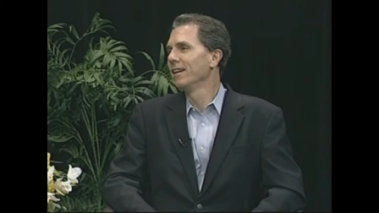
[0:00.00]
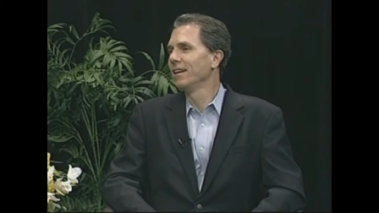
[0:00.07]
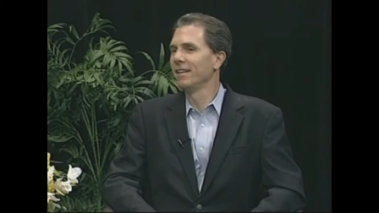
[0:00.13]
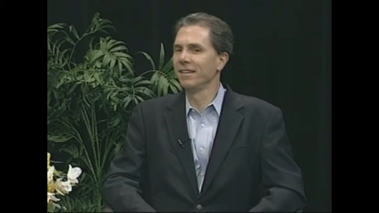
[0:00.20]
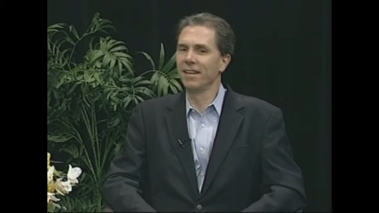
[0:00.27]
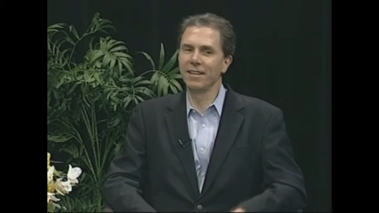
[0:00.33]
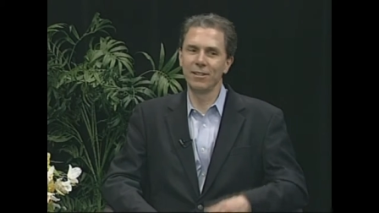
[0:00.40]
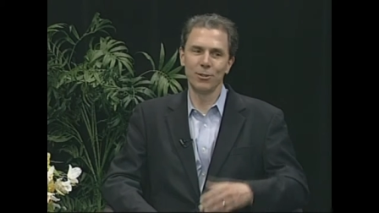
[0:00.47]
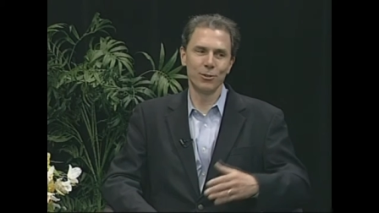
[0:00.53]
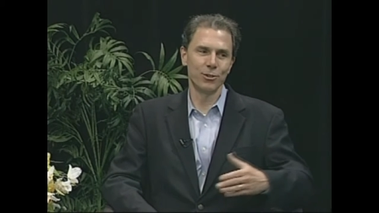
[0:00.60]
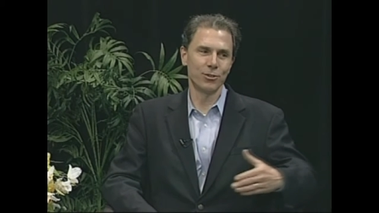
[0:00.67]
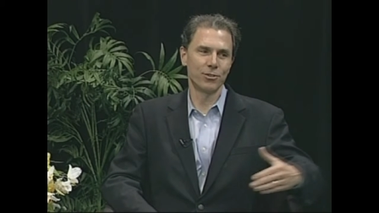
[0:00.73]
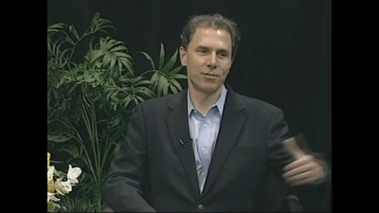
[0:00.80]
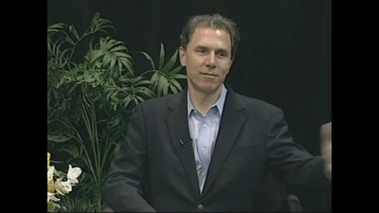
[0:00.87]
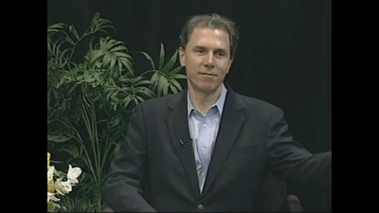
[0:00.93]
and then you
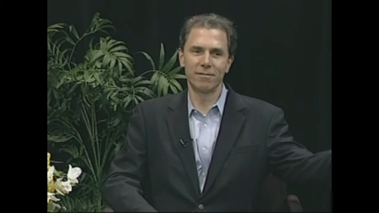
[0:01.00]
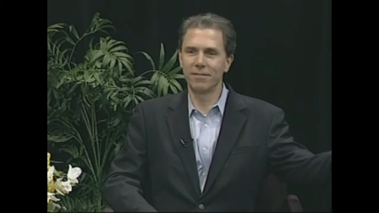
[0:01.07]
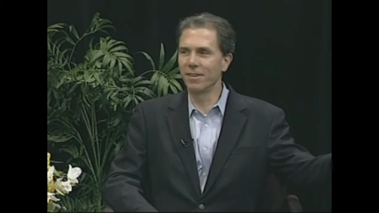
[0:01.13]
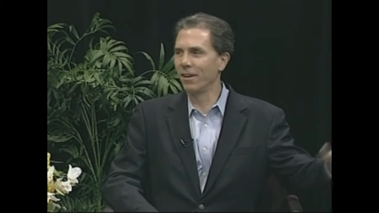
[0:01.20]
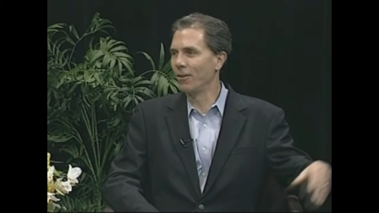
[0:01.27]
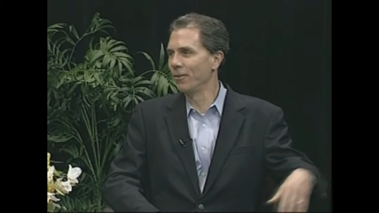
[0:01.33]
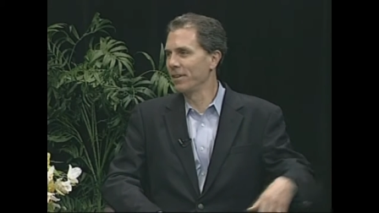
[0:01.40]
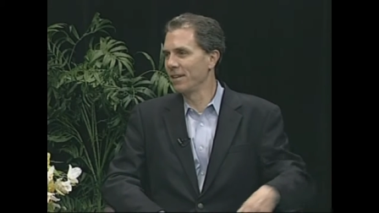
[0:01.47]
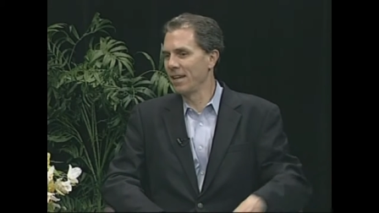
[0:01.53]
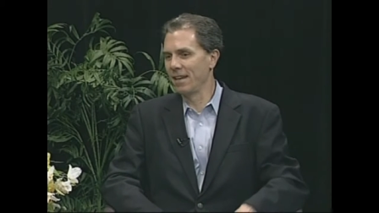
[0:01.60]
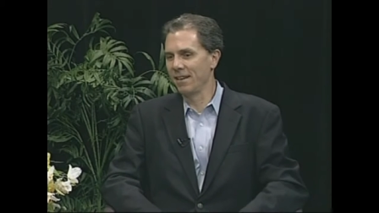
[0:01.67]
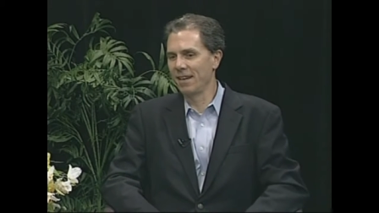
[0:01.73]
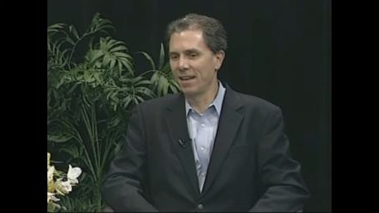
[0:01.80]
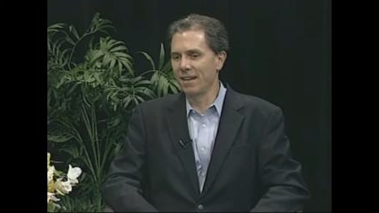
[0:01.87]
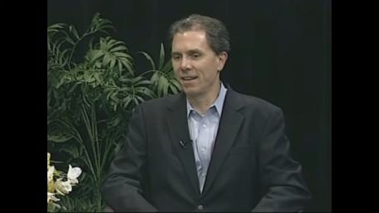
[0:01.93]
just you know, and,
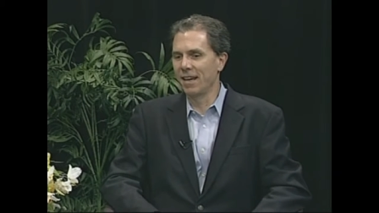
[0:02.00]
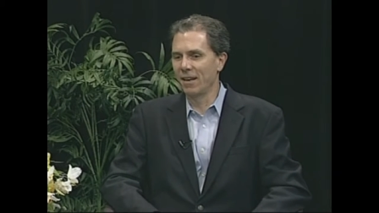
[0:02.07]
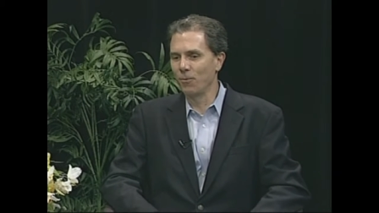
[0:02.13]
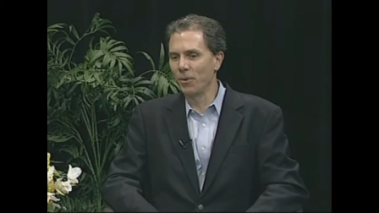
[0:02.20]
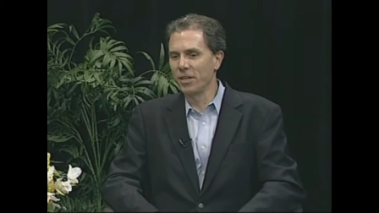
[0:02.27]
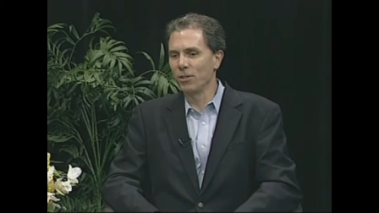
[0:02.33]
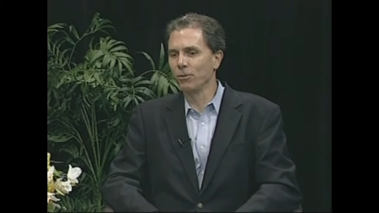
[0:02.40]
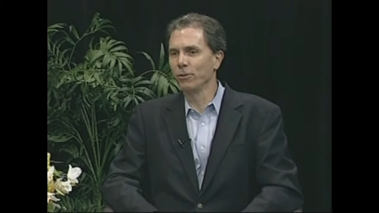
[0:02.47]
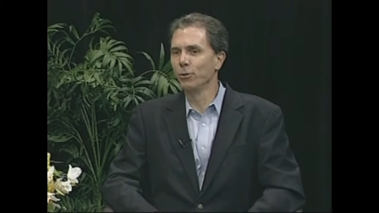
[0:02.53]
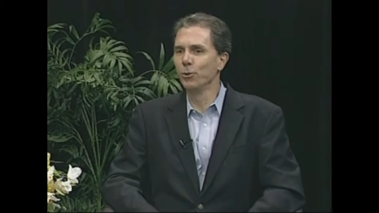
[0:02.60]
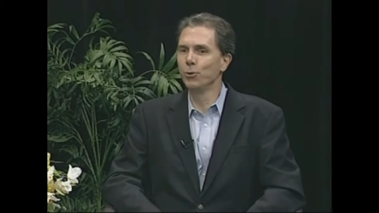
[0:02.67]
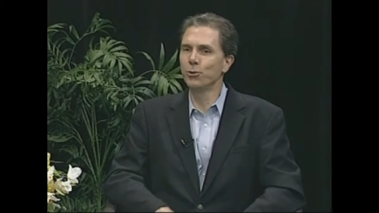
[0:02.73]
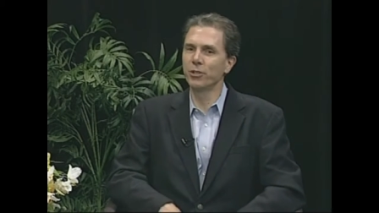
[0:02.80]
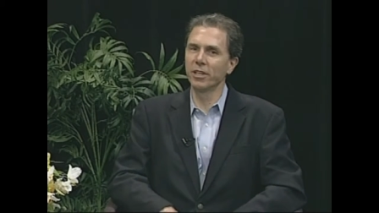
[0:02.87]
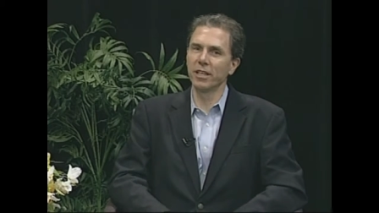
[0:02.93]
and, and, and when you
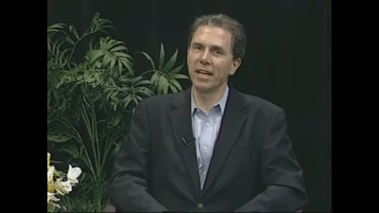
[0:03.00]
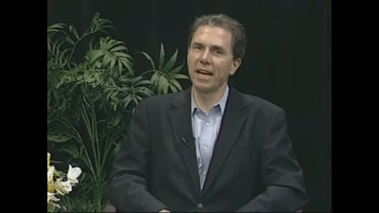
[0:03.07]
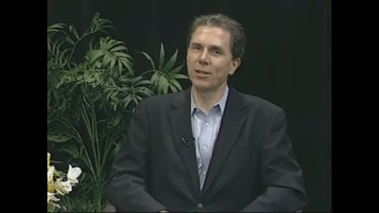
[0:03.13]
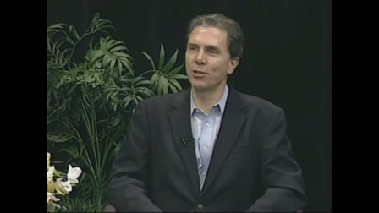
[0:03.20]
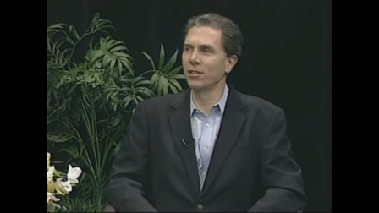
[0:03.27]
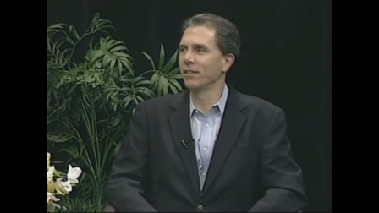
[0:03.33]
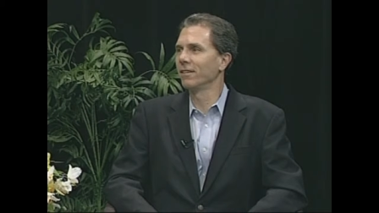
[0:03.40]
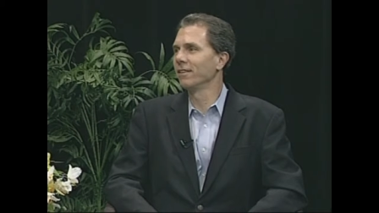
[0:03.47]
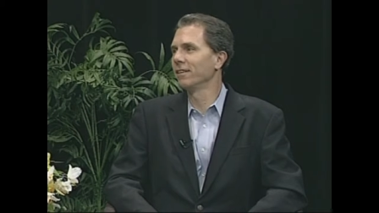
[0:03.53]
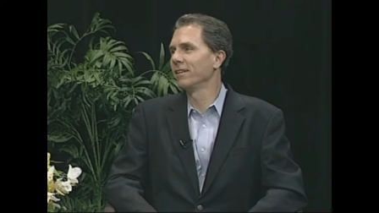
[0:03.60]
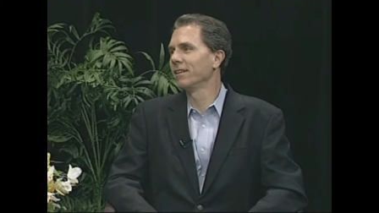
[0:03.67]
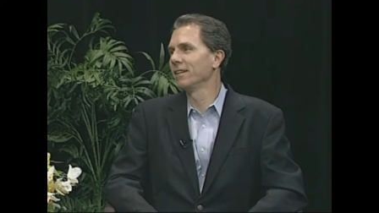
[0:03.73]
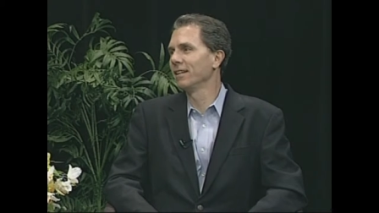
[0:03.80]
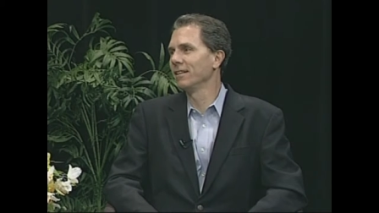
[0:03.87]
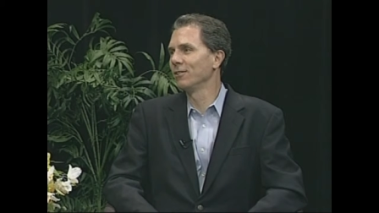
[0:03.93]
lose an election
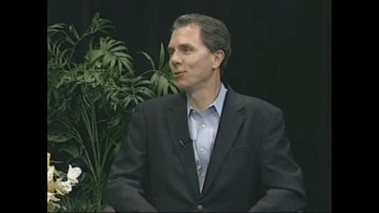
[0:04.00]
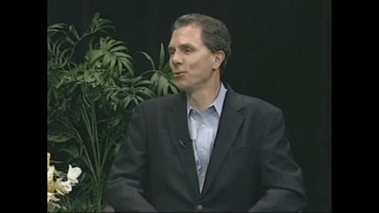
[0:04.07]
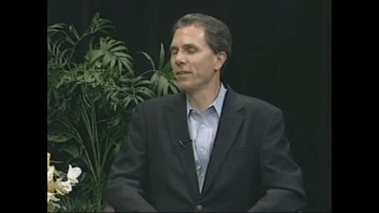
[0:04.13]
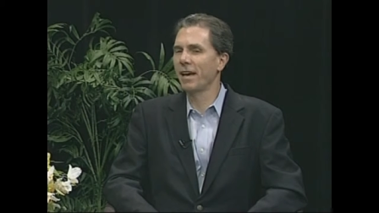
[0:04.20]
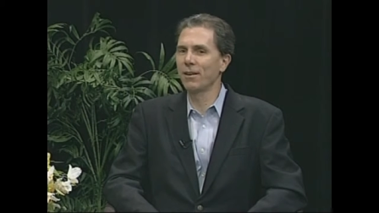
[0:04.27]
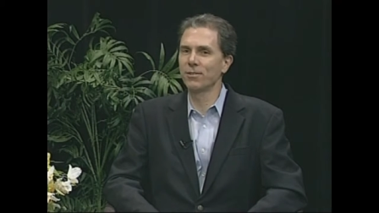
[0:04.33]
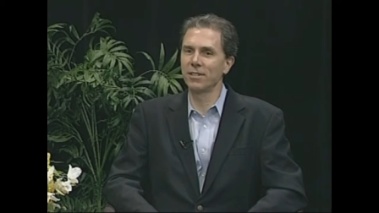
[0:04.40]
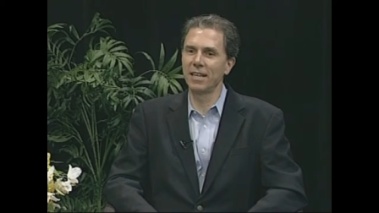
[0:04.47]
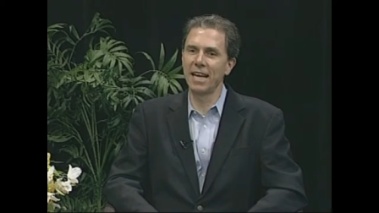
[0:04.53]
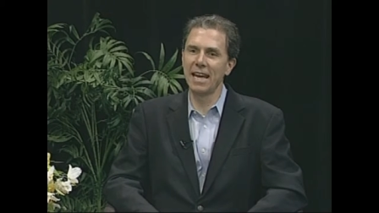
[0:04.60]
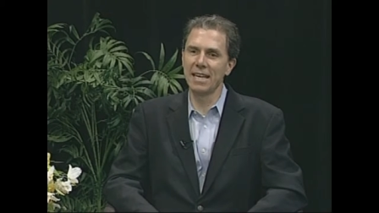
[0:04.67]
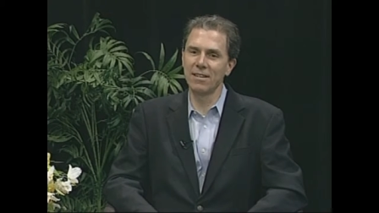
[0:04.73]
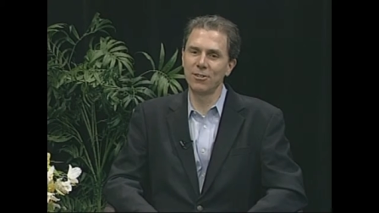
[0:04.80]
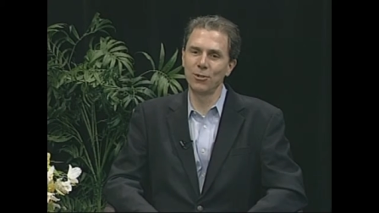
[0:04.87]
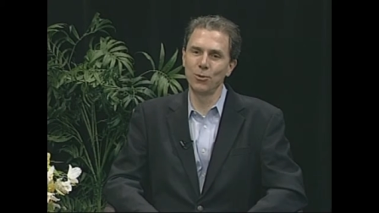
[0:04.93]
uh, in
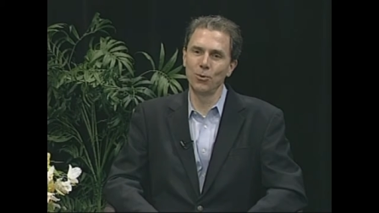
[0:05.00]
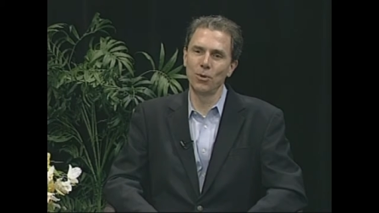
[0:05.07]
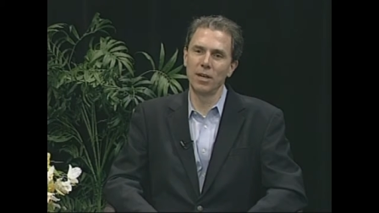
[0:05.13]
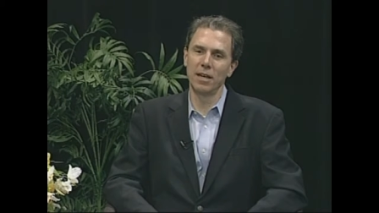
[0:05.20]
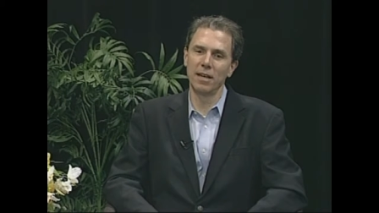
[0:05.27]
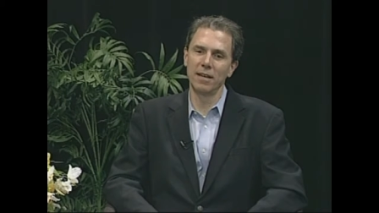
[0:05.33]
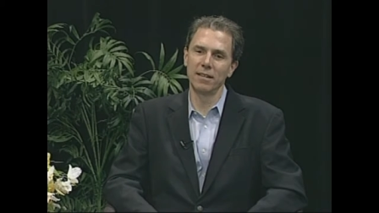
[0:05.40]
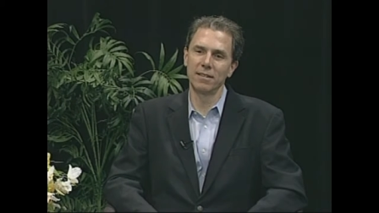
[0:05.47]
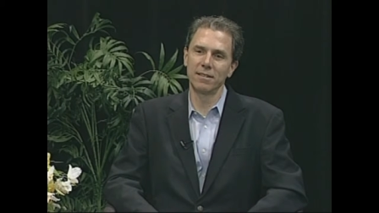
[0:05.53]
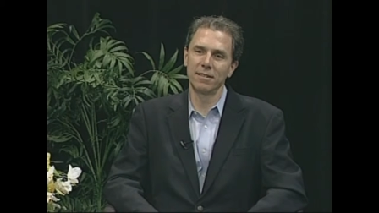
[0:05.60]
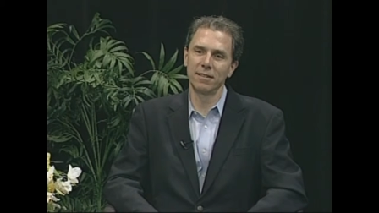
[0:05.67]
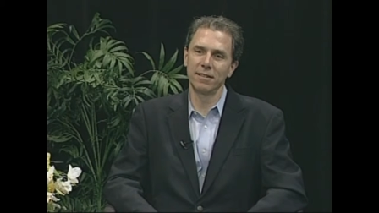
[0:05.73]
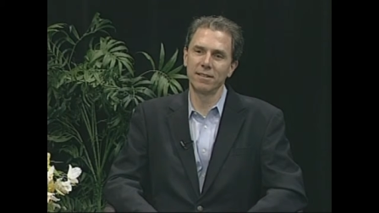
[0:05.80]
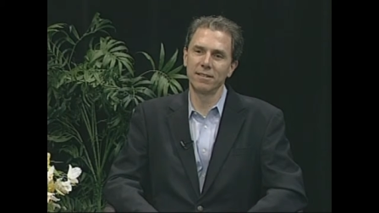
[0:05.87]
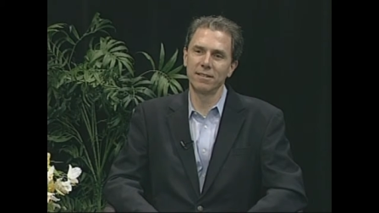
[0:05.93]
2008 to, uh,
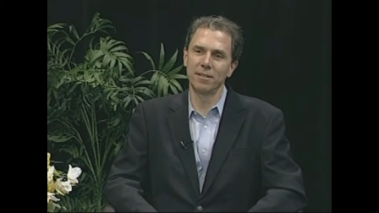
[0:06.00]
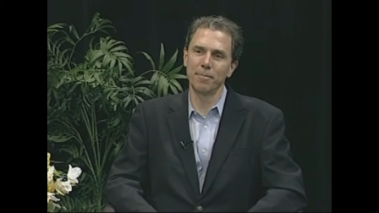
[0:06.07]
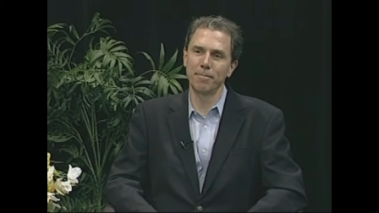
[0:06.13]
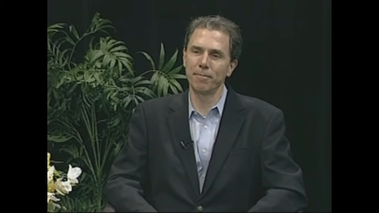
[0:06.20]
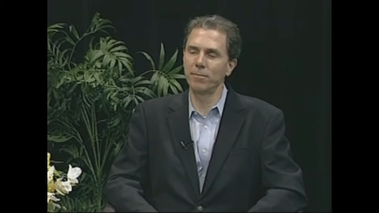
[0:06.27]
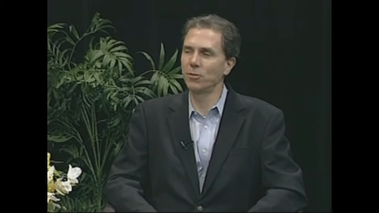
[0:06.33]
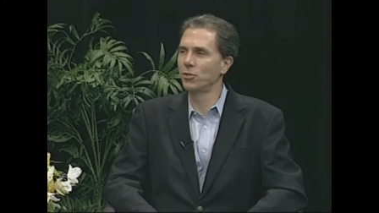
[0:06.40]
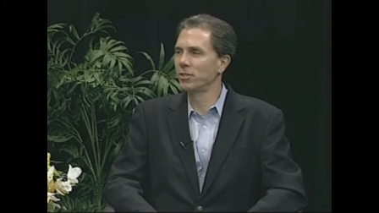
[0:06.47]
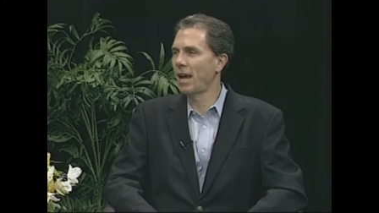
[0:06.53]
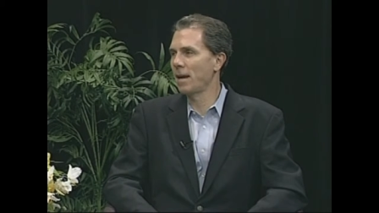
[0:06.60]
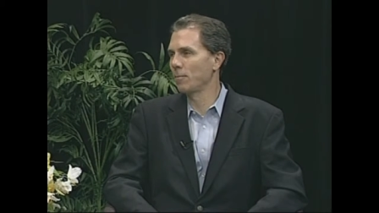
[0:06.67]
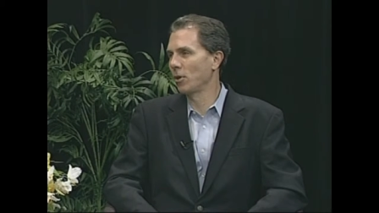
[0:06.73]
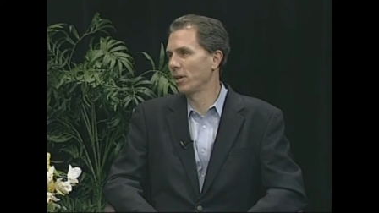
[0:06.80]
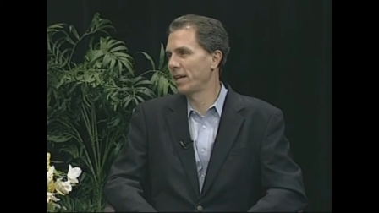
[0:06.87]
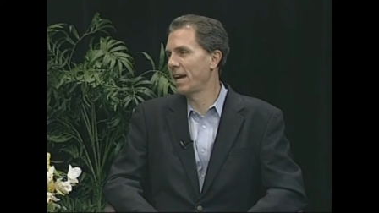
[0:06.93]
to, to,
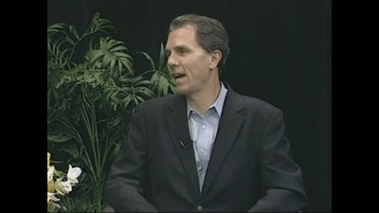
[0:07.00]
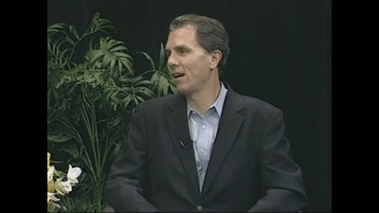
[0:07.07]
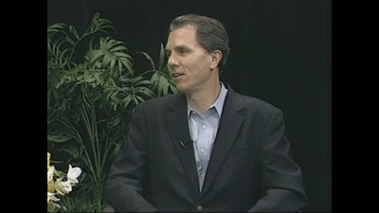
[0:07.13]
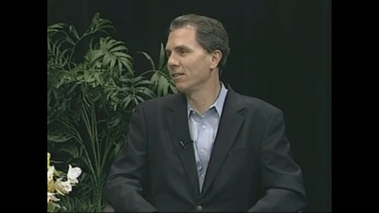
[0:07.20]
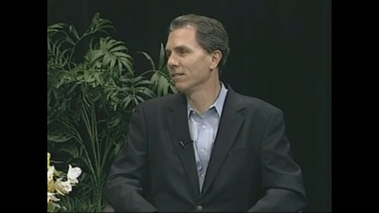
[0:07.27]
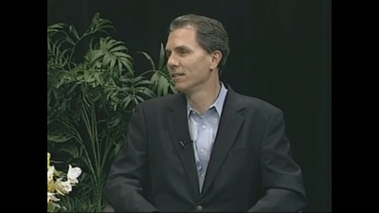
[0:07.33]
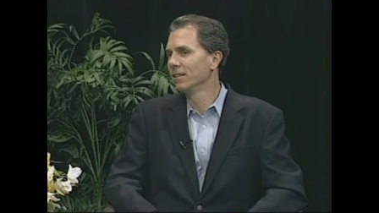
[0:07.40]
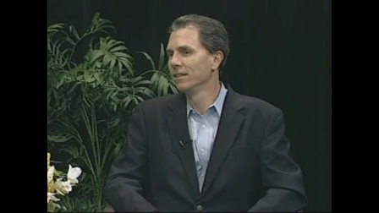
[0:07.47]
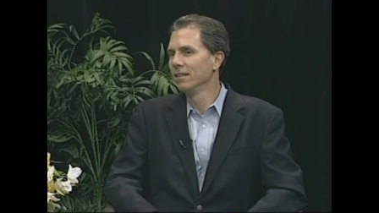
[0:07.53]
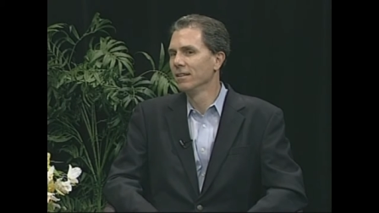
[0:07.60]
Jack Markell,